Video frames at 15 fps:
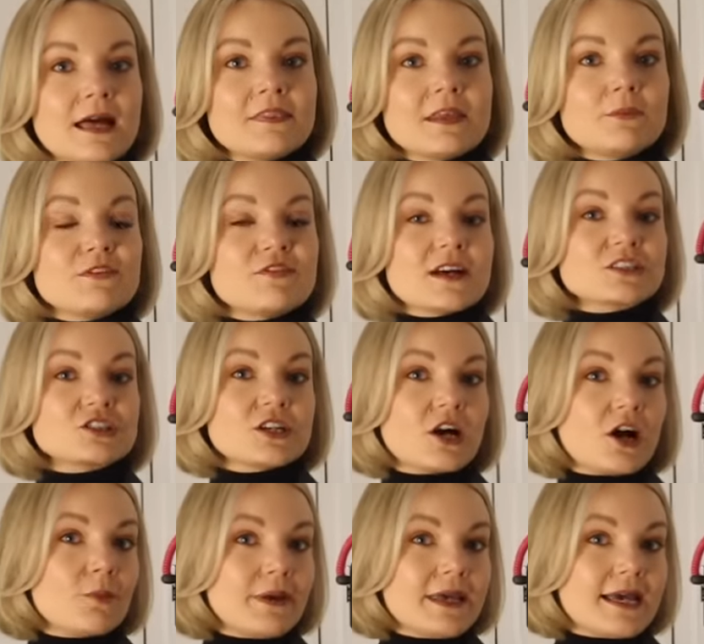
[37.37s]
And then we've actually
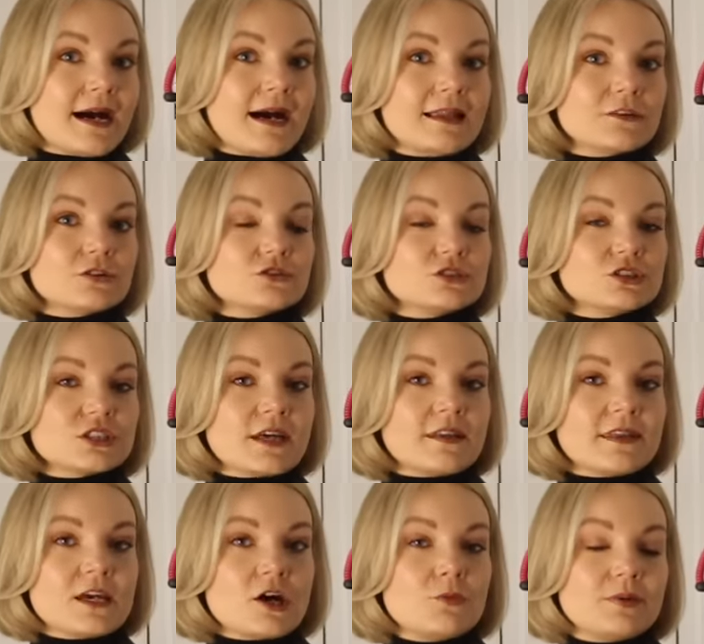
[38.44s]
got a PR lunch at
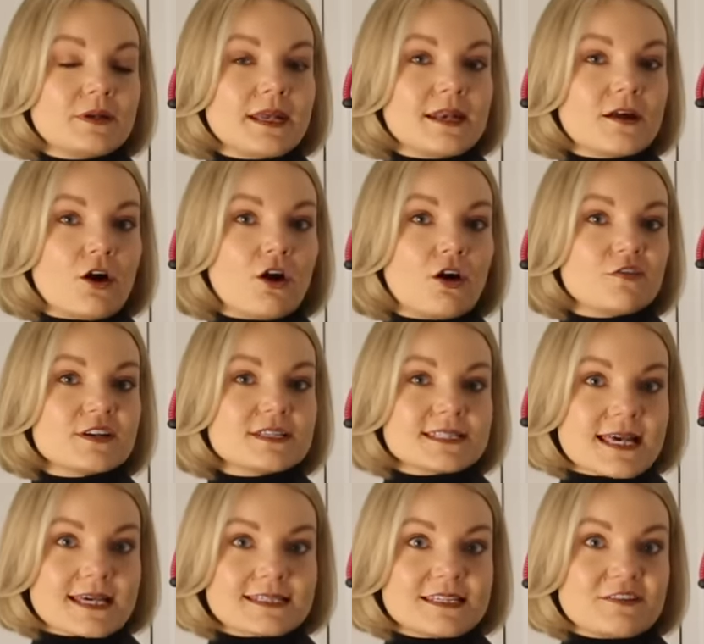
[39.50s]
the opening of
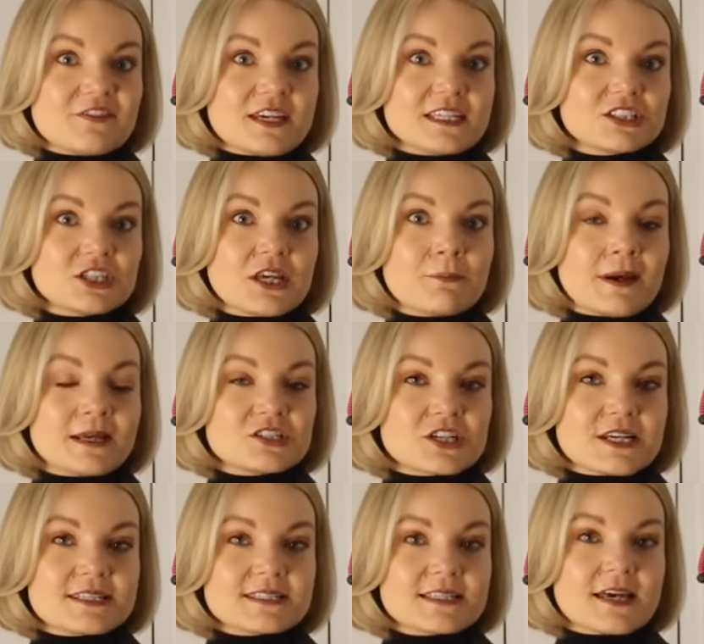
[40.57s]
Sexy Fish in
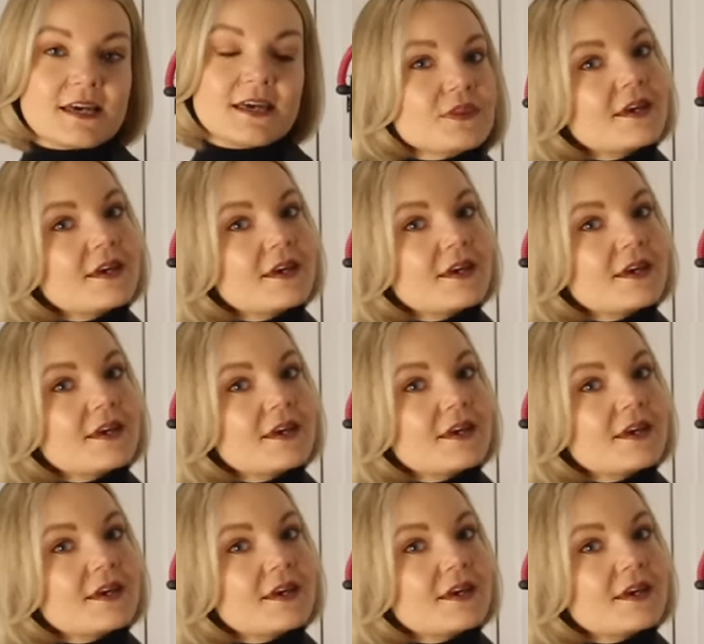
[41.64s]
Manchester.